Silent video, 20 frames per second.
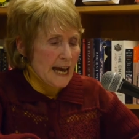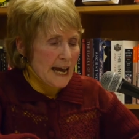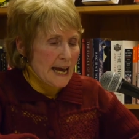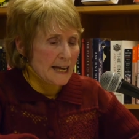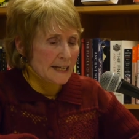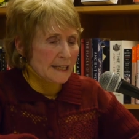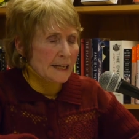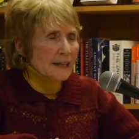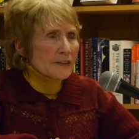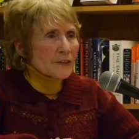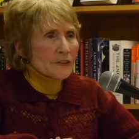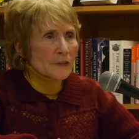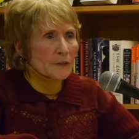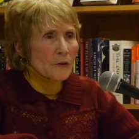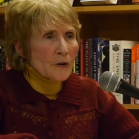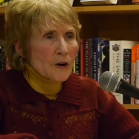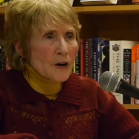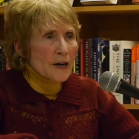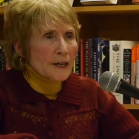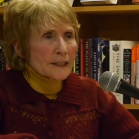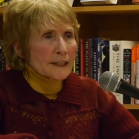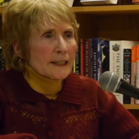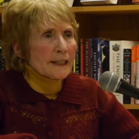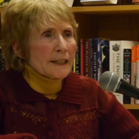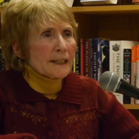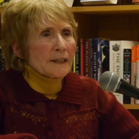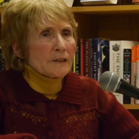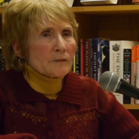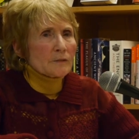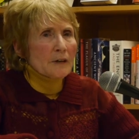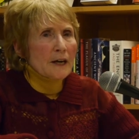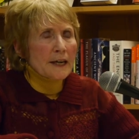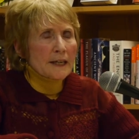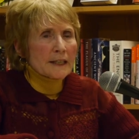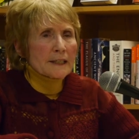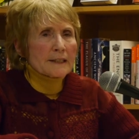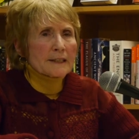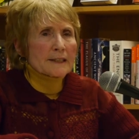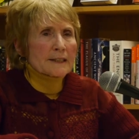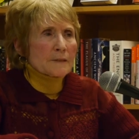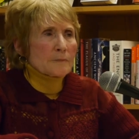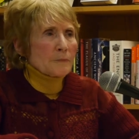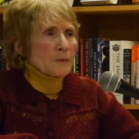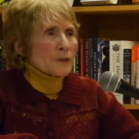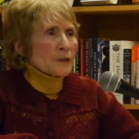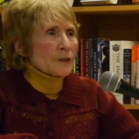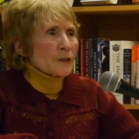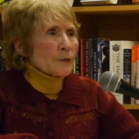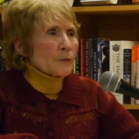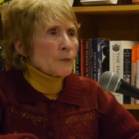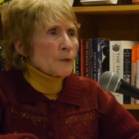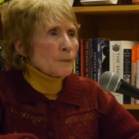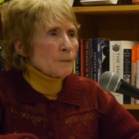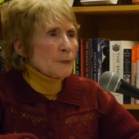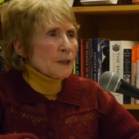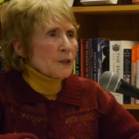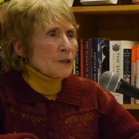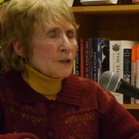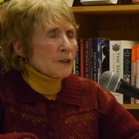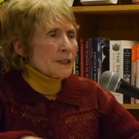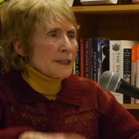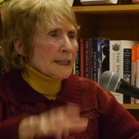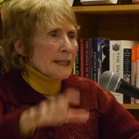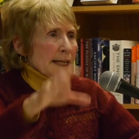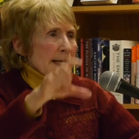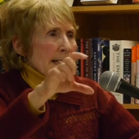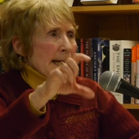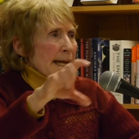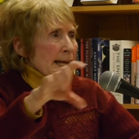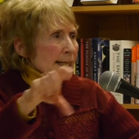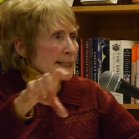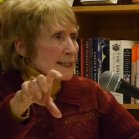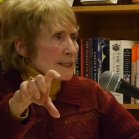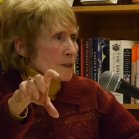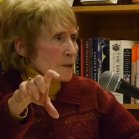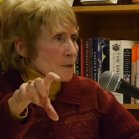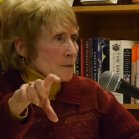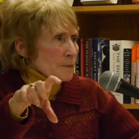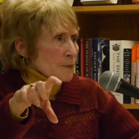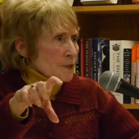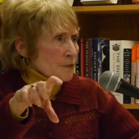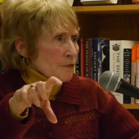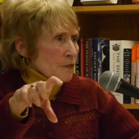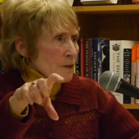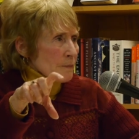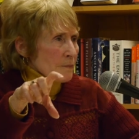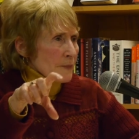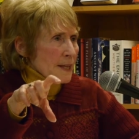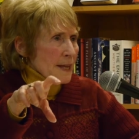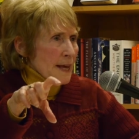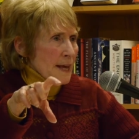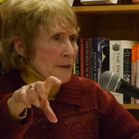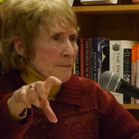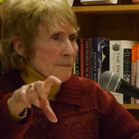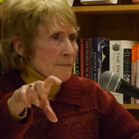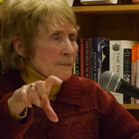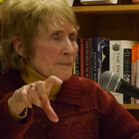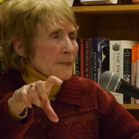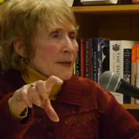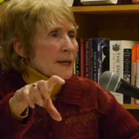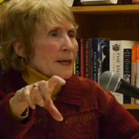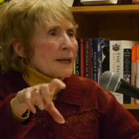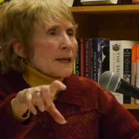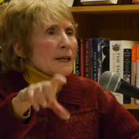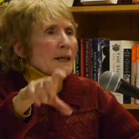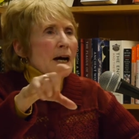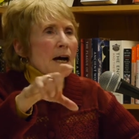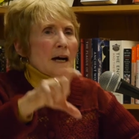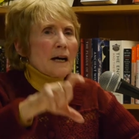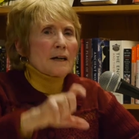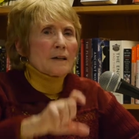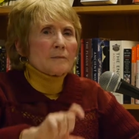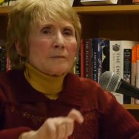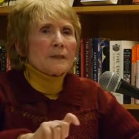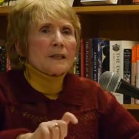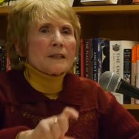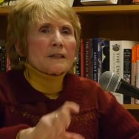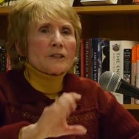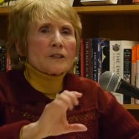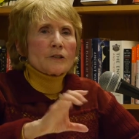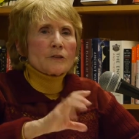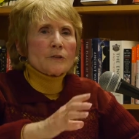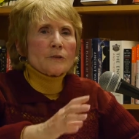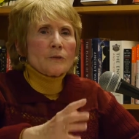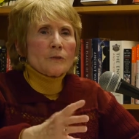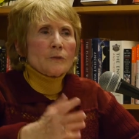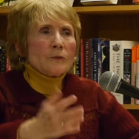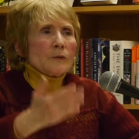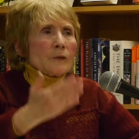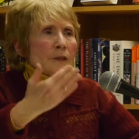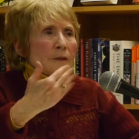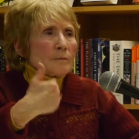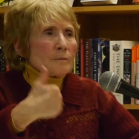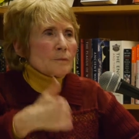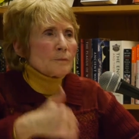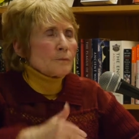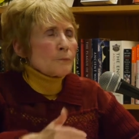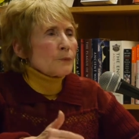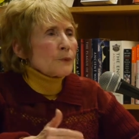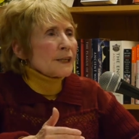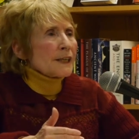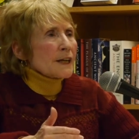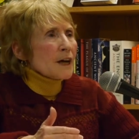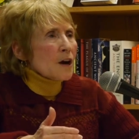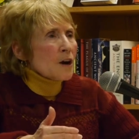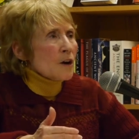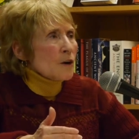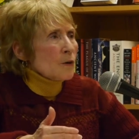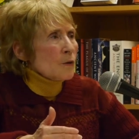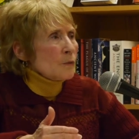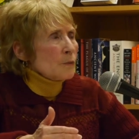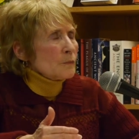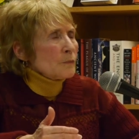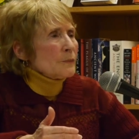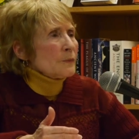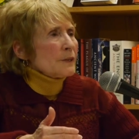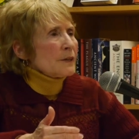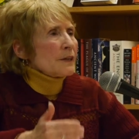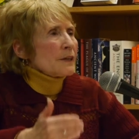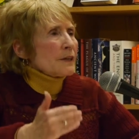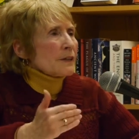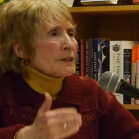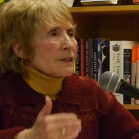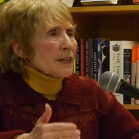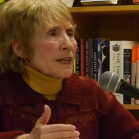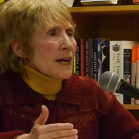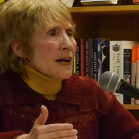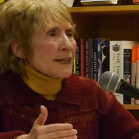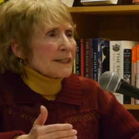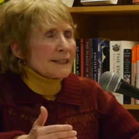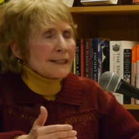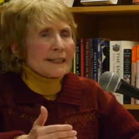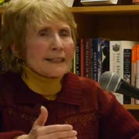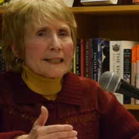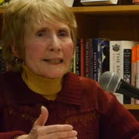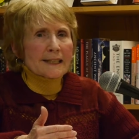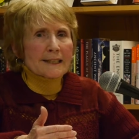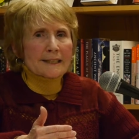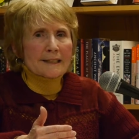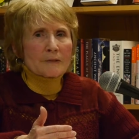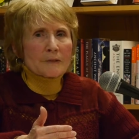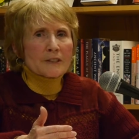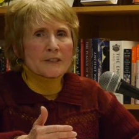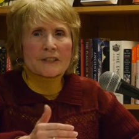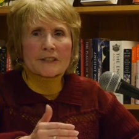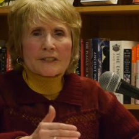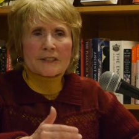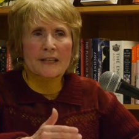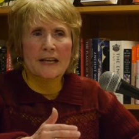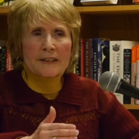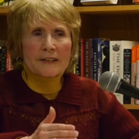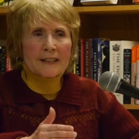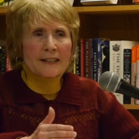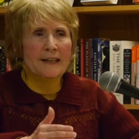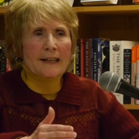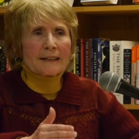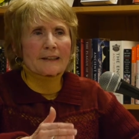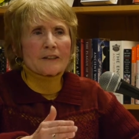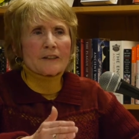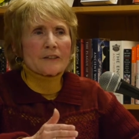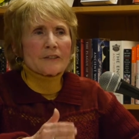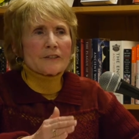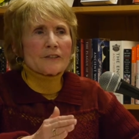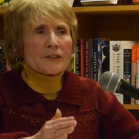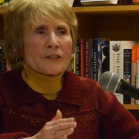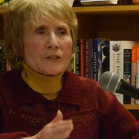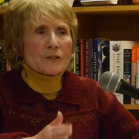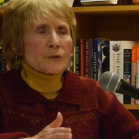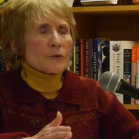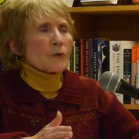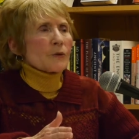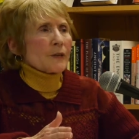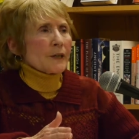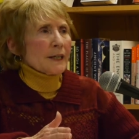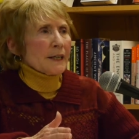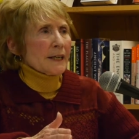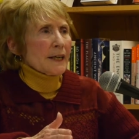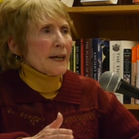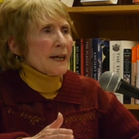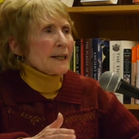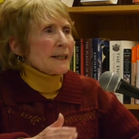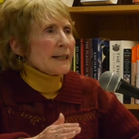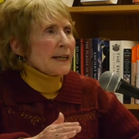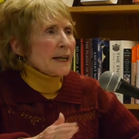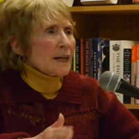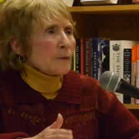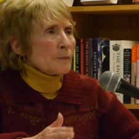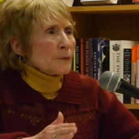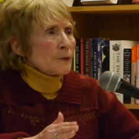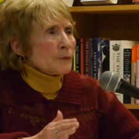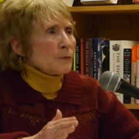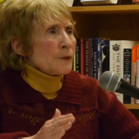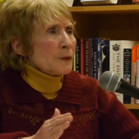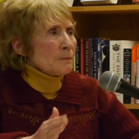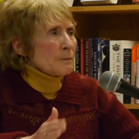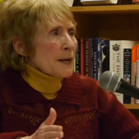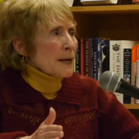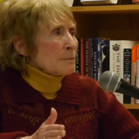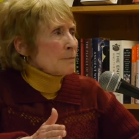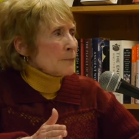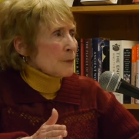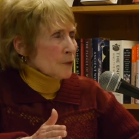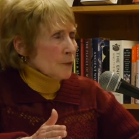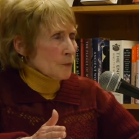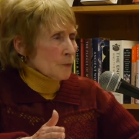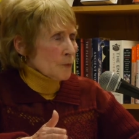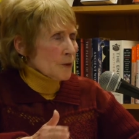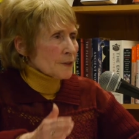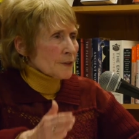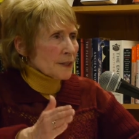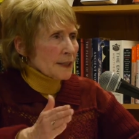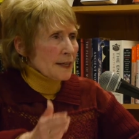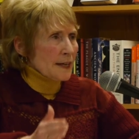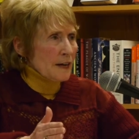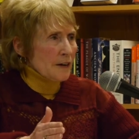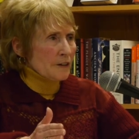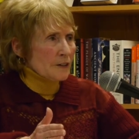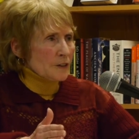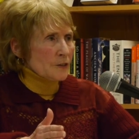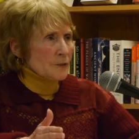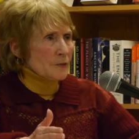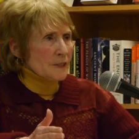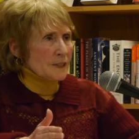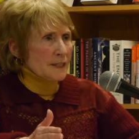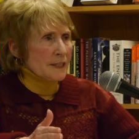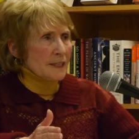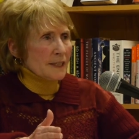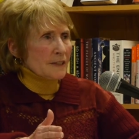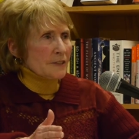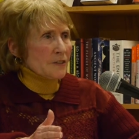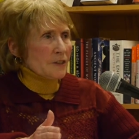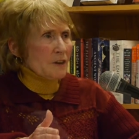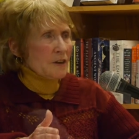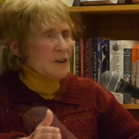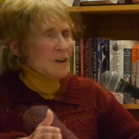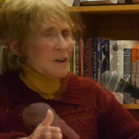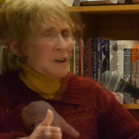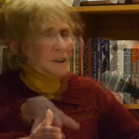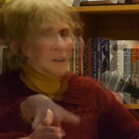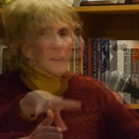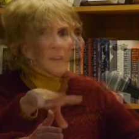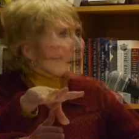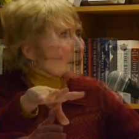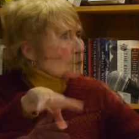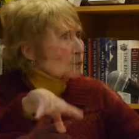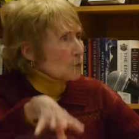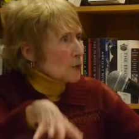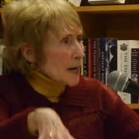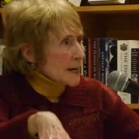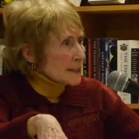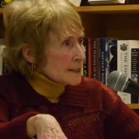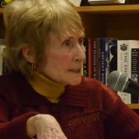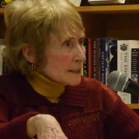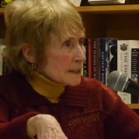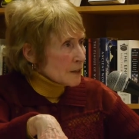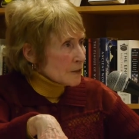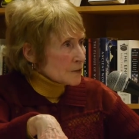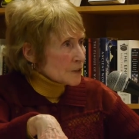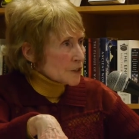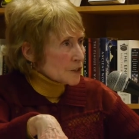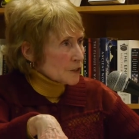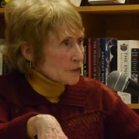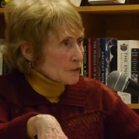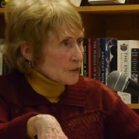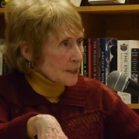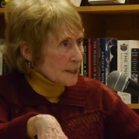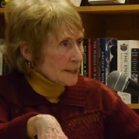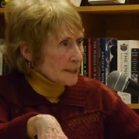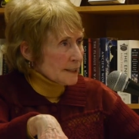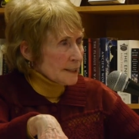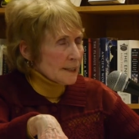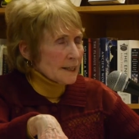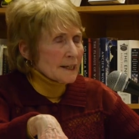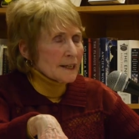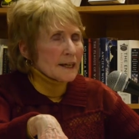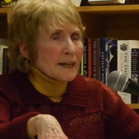And I thought in writing this book it would be good to get excerpts from them to bring home the ideas, because there's nothing like a good story to help you remember what the characteristics are. My writing coach agreed,